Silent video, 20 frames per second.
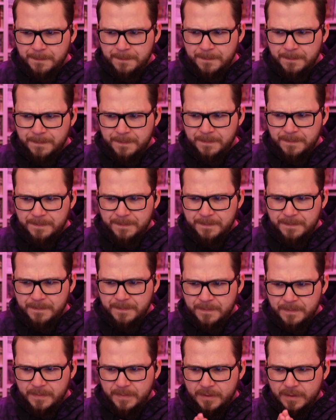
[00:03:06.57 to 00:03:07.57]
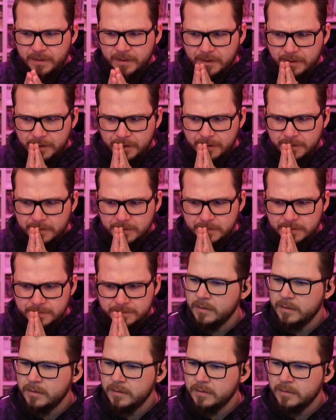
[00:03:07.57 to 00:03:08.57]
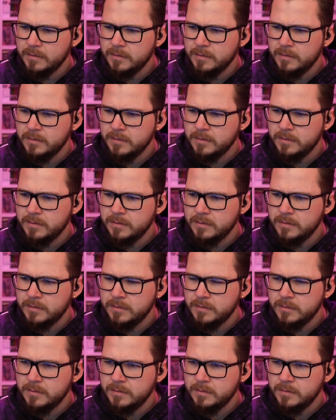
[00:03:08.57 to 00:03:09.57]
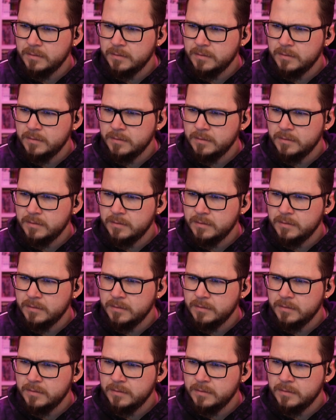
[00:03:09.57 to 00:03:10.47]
(no one is talking)